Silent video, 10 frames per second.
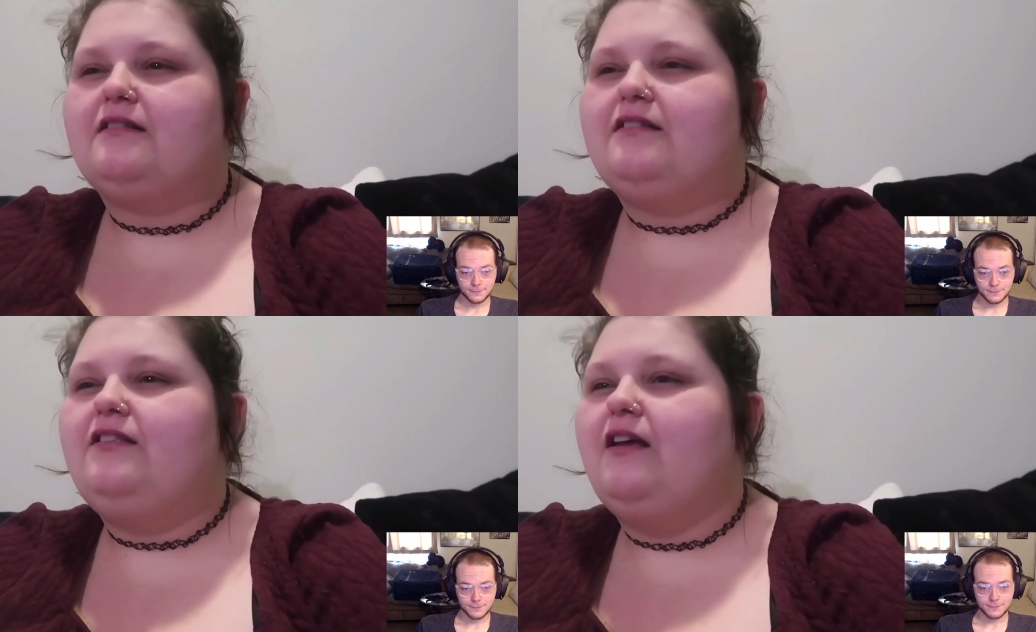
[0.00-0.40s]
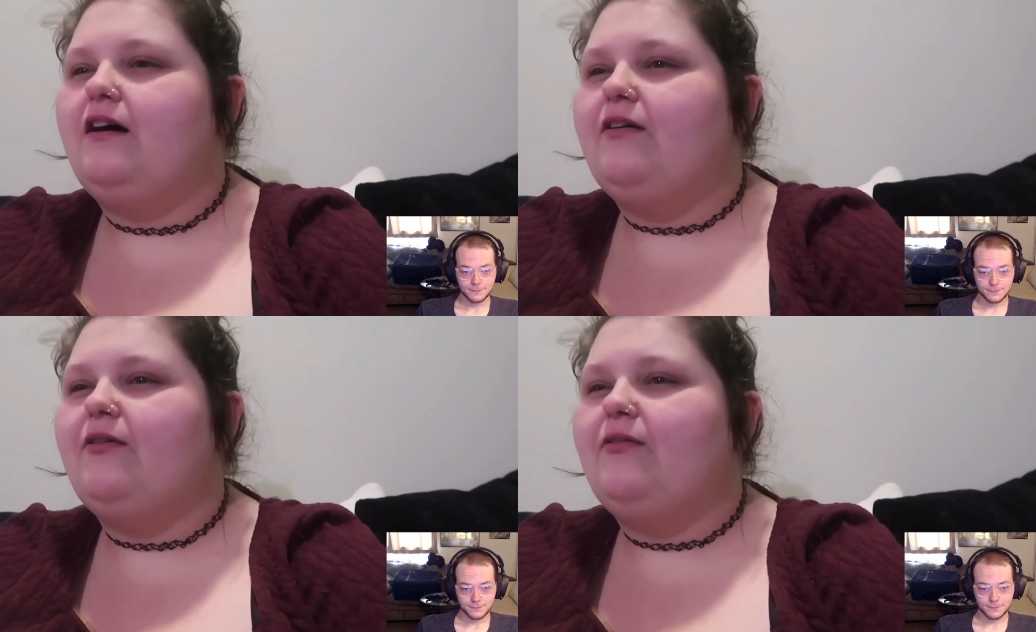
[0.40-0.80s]

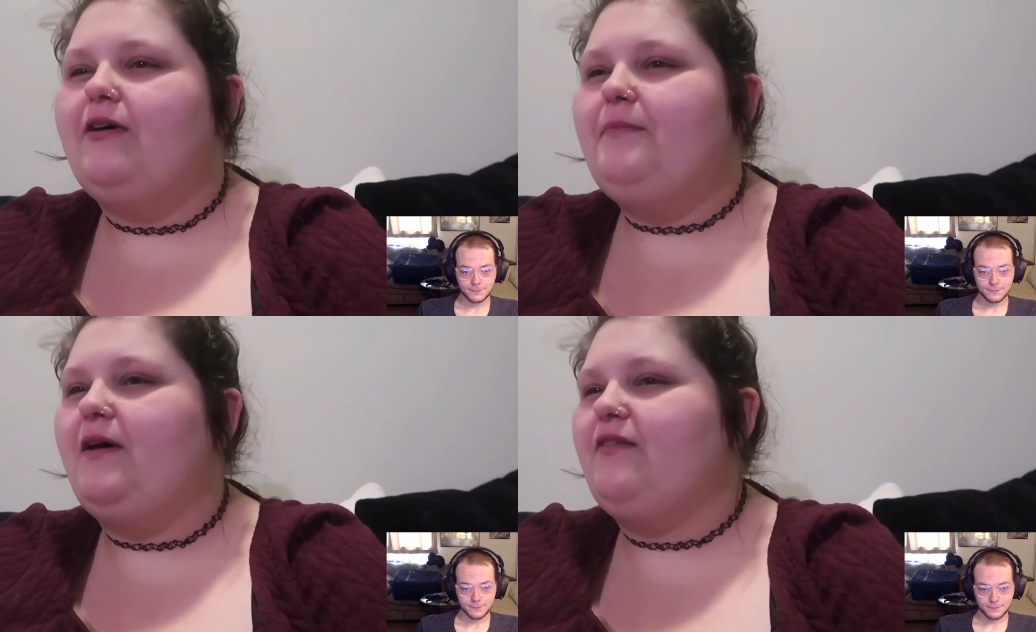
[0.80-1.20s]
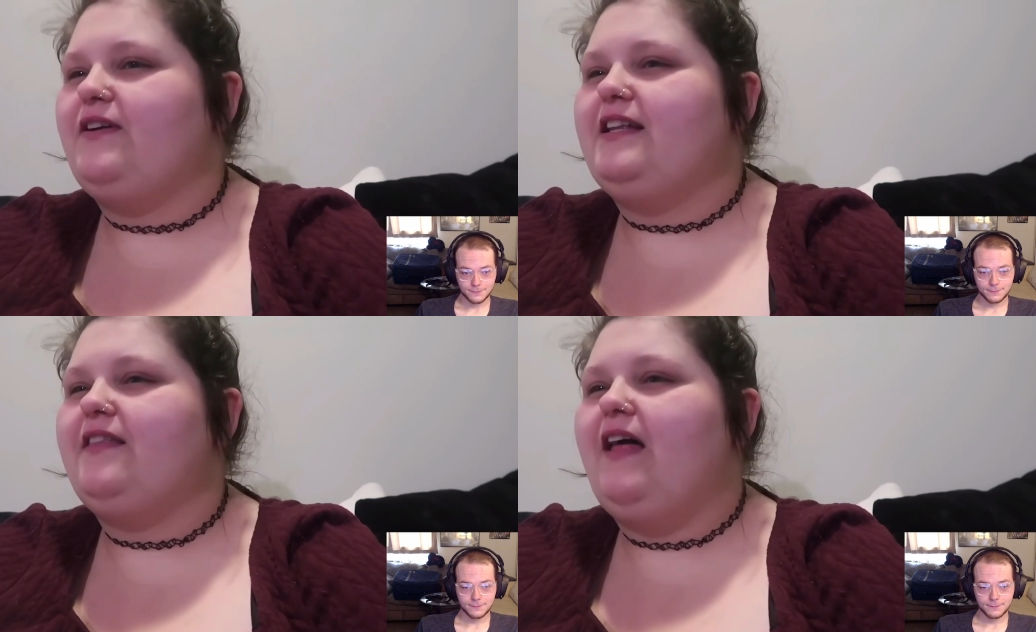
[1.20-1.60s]
Speaker 1: No, I'm not
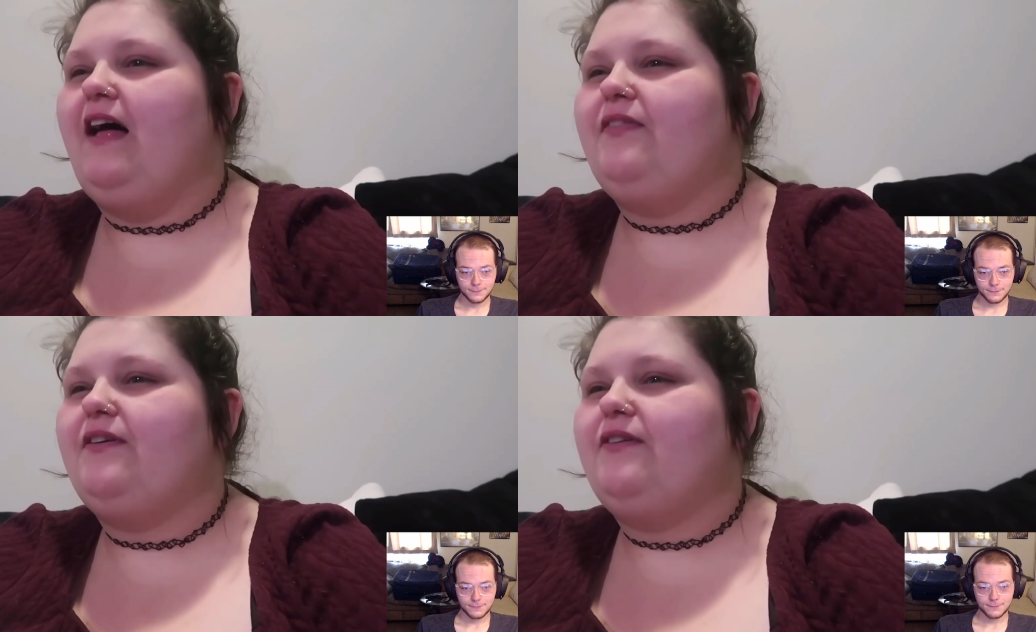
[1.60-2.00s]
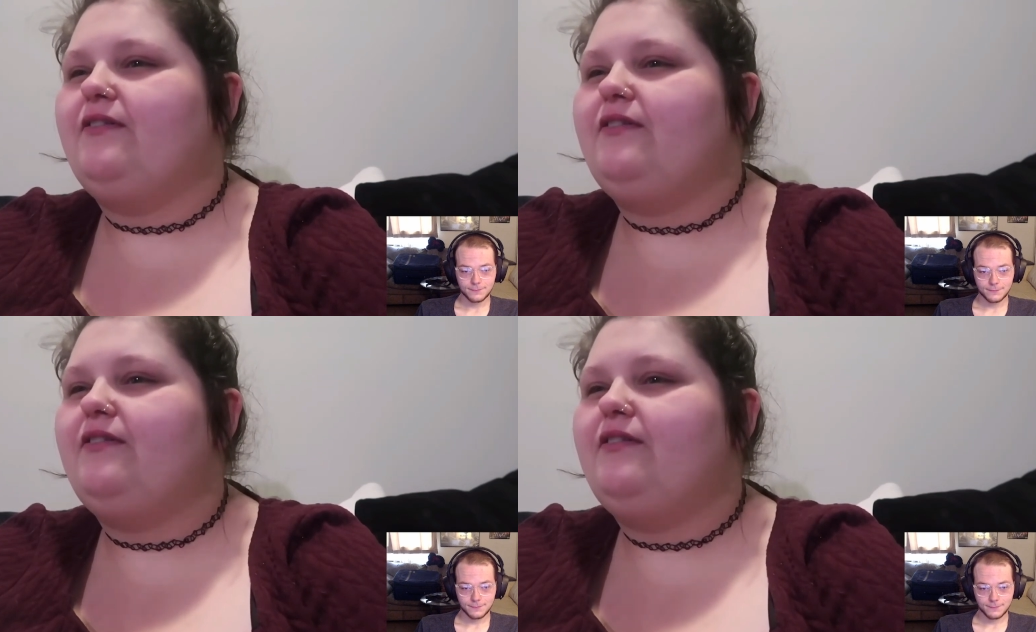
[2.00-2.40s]
feeling that though.
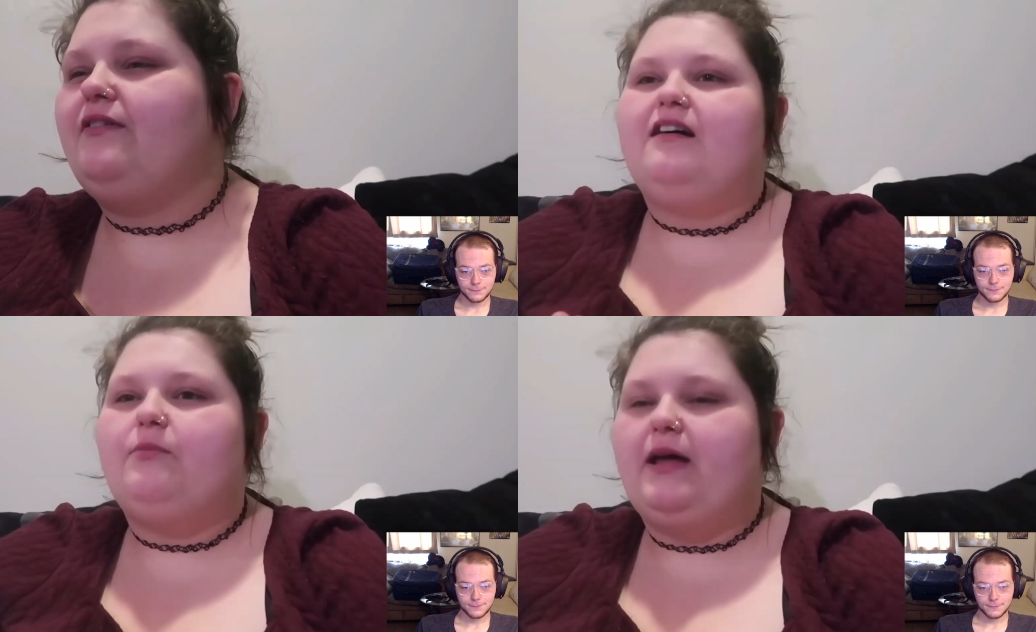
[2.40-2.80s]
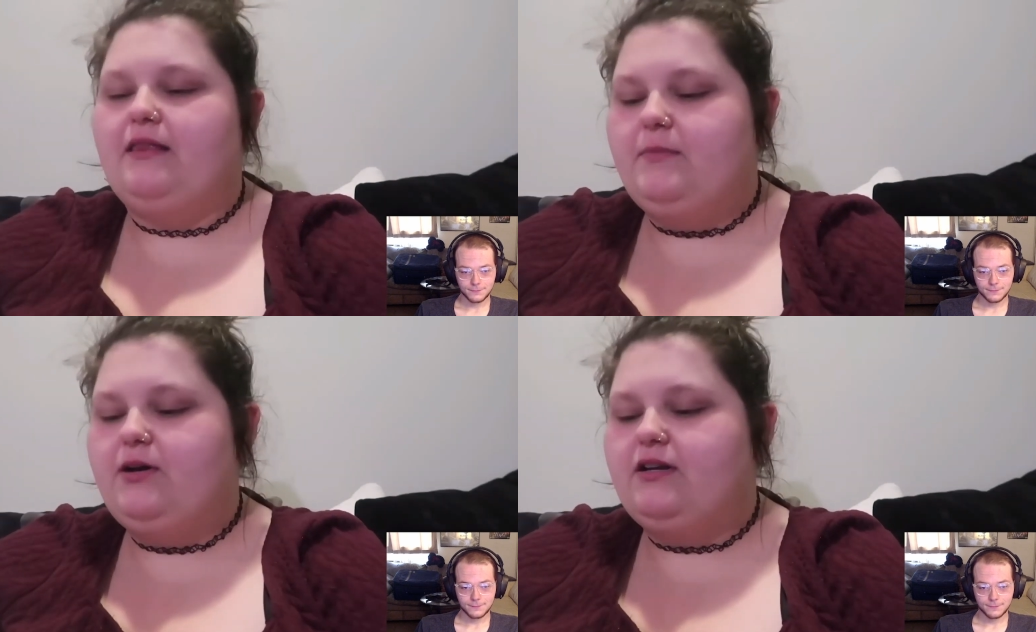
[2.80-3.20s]
Wait, let
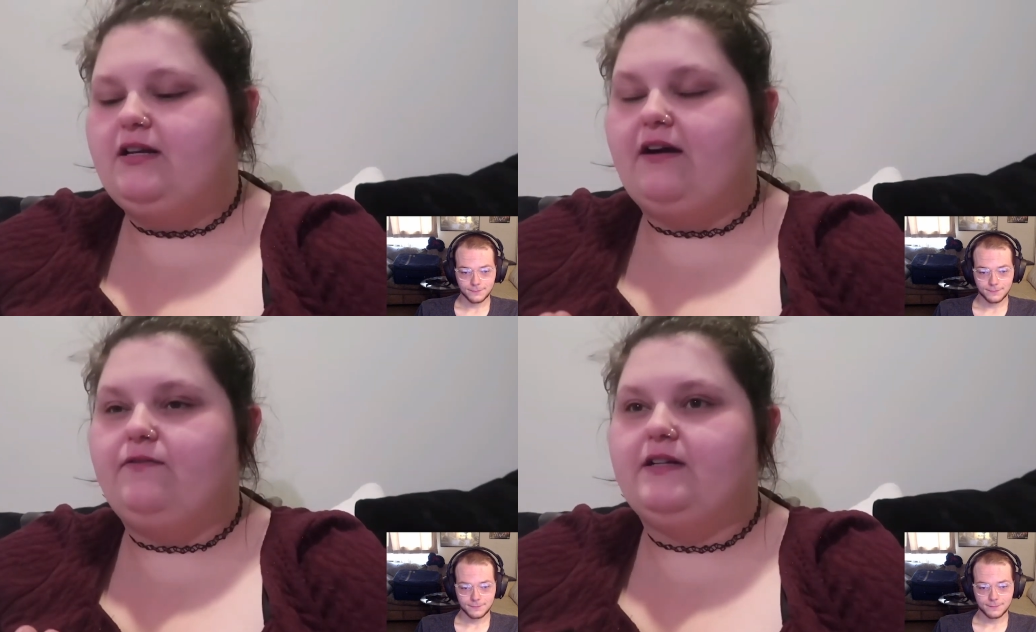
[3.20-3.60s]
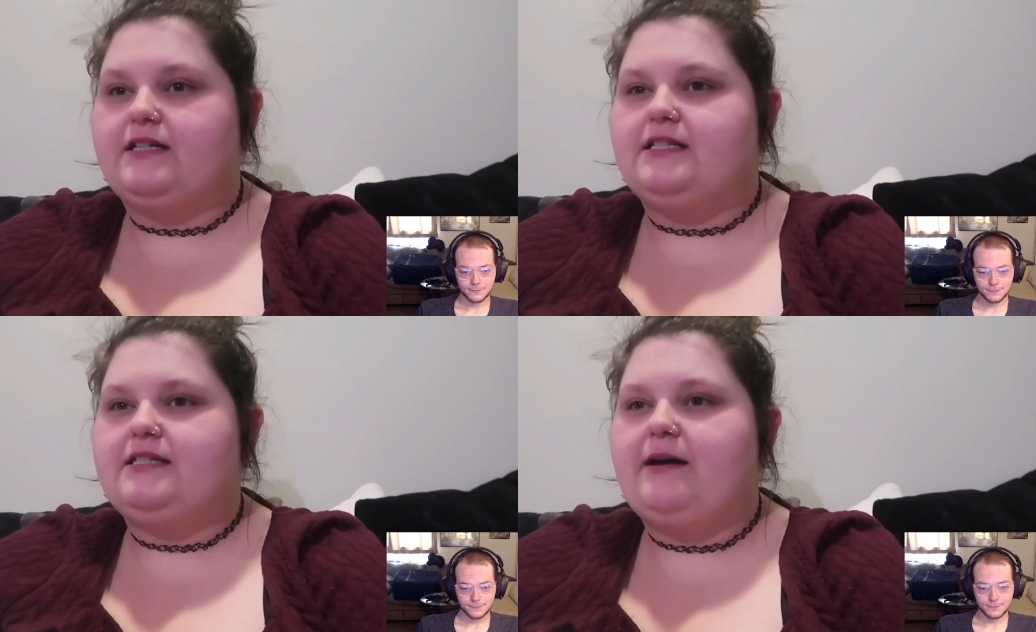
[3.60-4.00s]
me go to Netflix
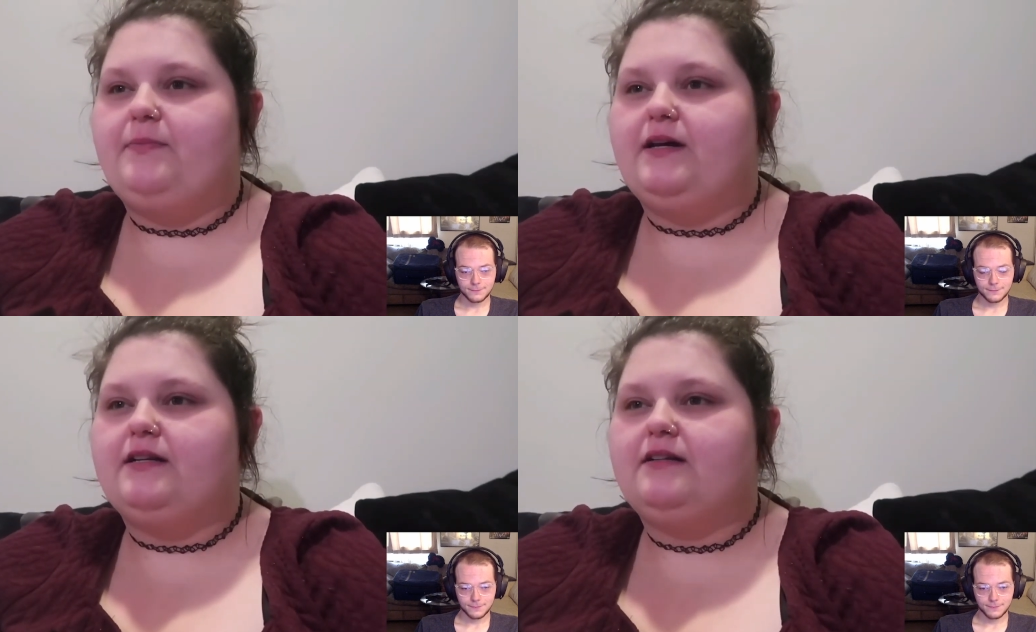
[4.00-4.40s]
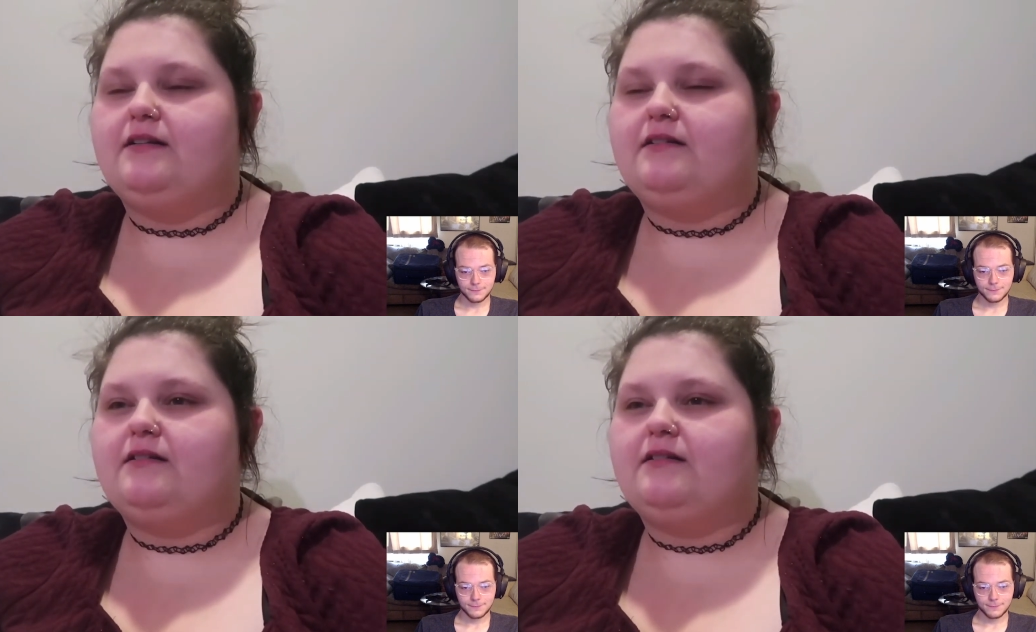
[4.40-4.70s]
and type that in.